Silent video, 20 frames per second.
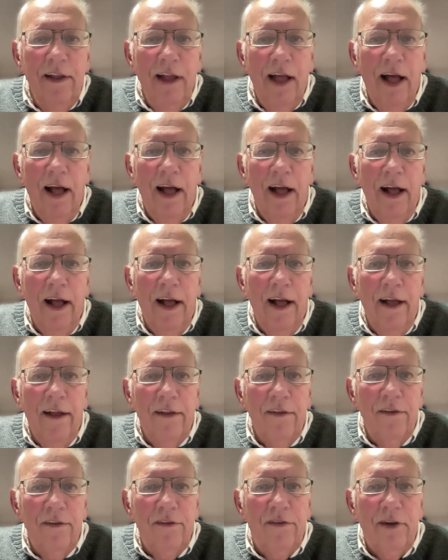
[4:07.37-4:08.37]

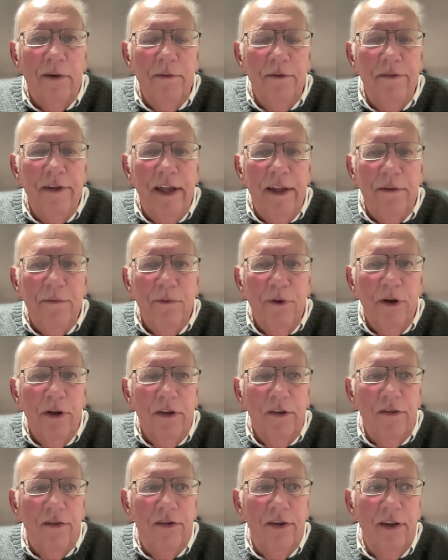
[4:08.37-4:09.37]
Some of it
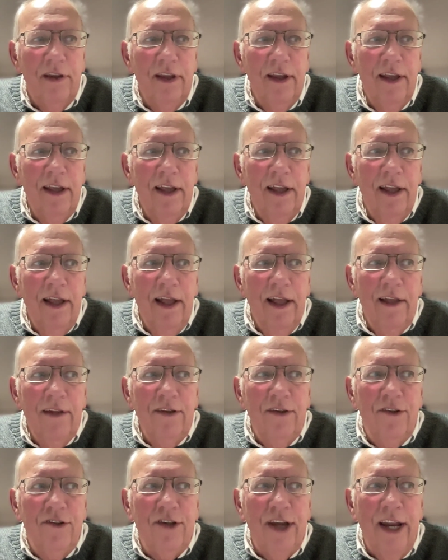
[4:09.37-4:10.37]
was
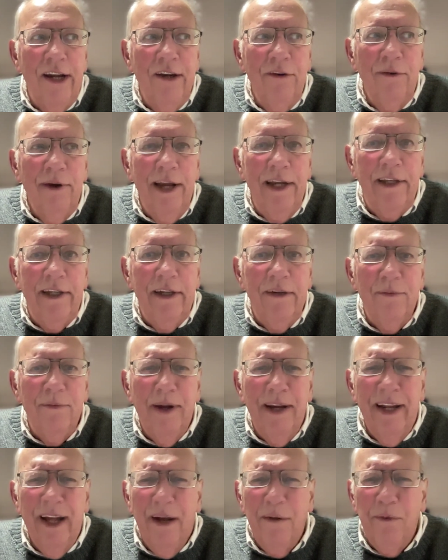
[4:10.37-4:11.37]
generated
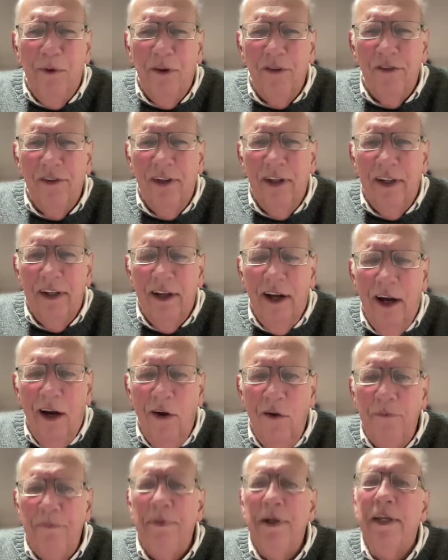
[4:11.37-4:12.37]
when I wasn't at
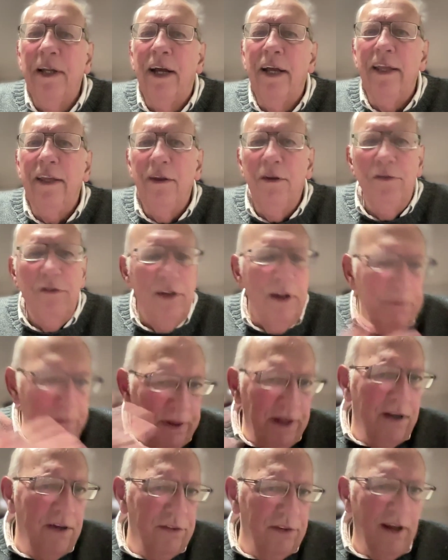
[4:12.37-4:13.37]
home, but I used it
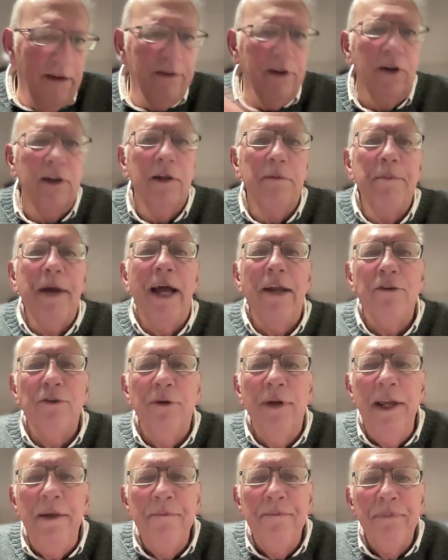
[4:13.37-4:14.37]
because I've got a
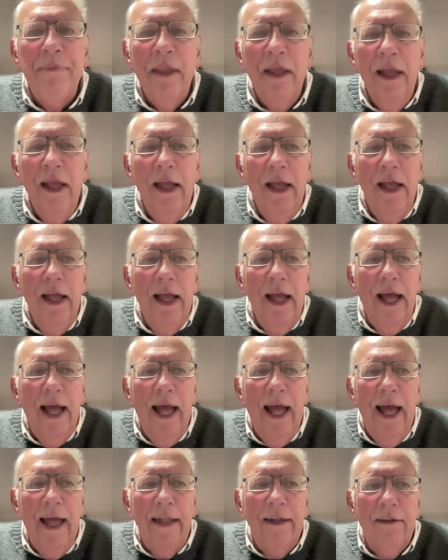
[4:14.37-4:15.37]
battery.
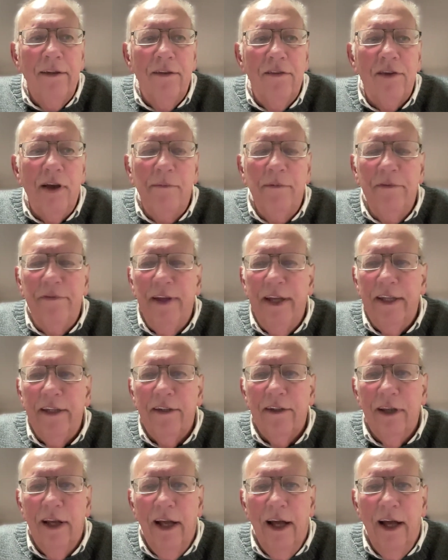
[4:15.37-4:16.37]
And some of it,